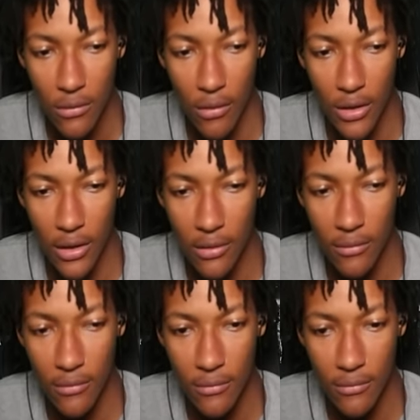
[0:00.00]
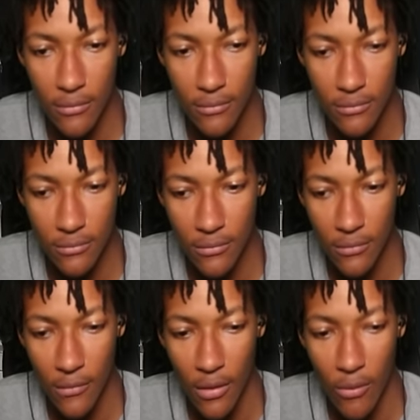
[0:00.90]
Okay.
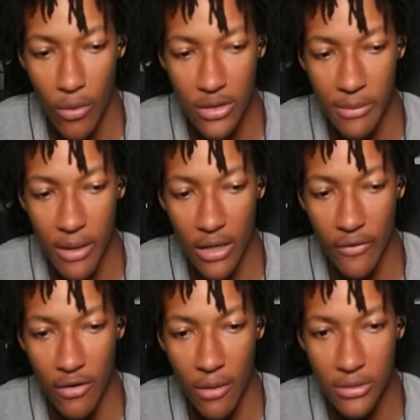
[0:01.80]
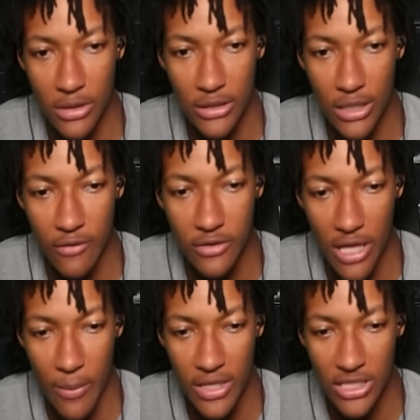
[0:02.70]
What is the meaning of the numbers on the television?
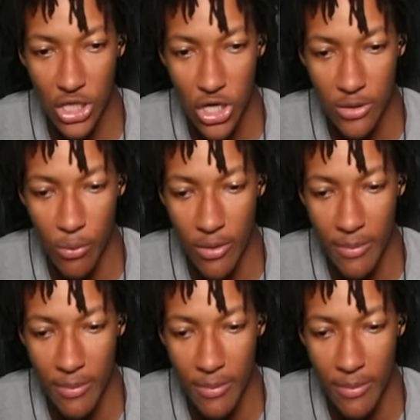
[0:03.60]
Yeah, we just heard what it